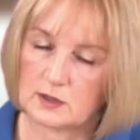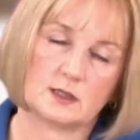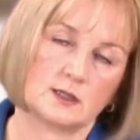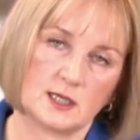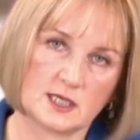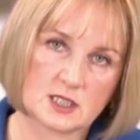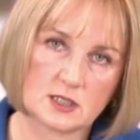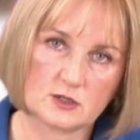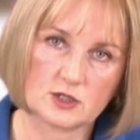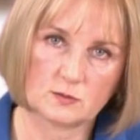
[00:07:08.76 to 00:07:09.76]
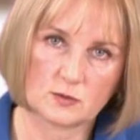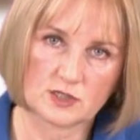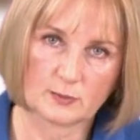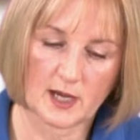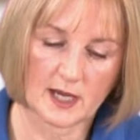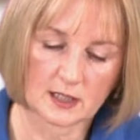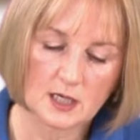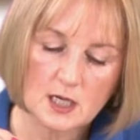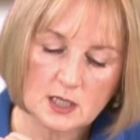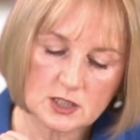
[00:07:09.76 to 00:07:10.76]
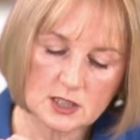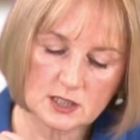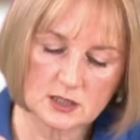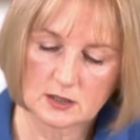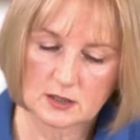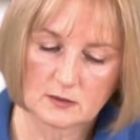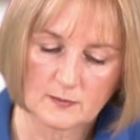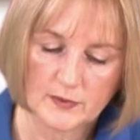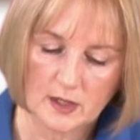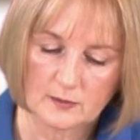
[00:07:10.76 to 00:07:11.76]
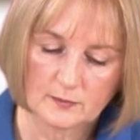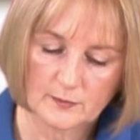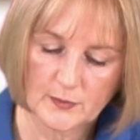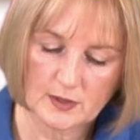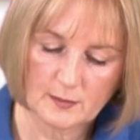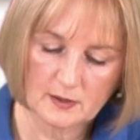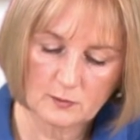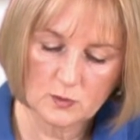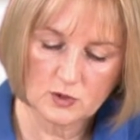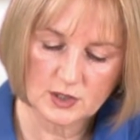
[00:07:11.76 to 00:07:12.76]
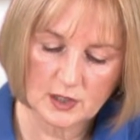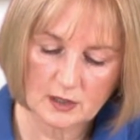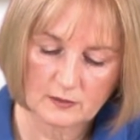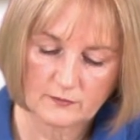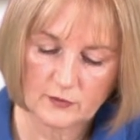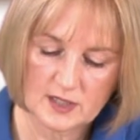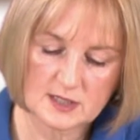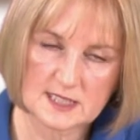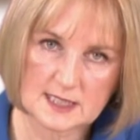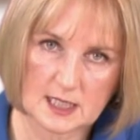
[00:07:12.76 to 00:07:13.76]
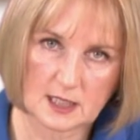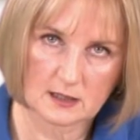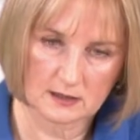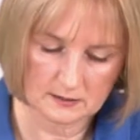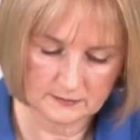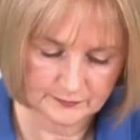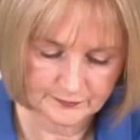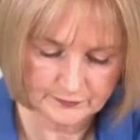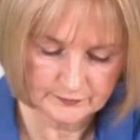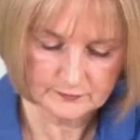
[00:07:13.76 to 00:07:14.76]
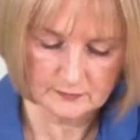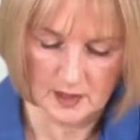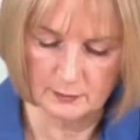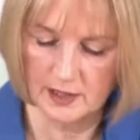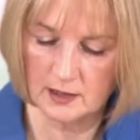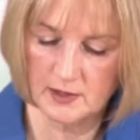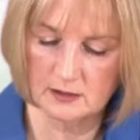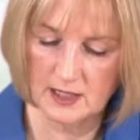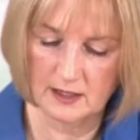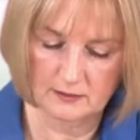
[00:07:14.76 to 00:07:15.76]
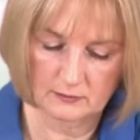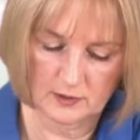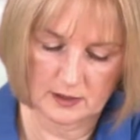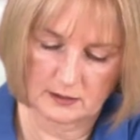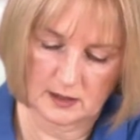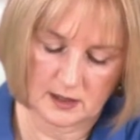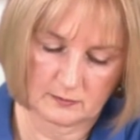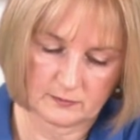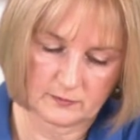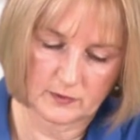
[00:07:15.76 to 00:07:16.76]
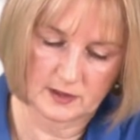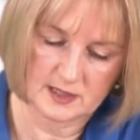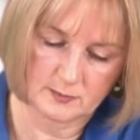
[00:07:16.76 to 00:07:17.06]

would need to use your water pen just to put a bit of water for it to stick. But I'm okay with this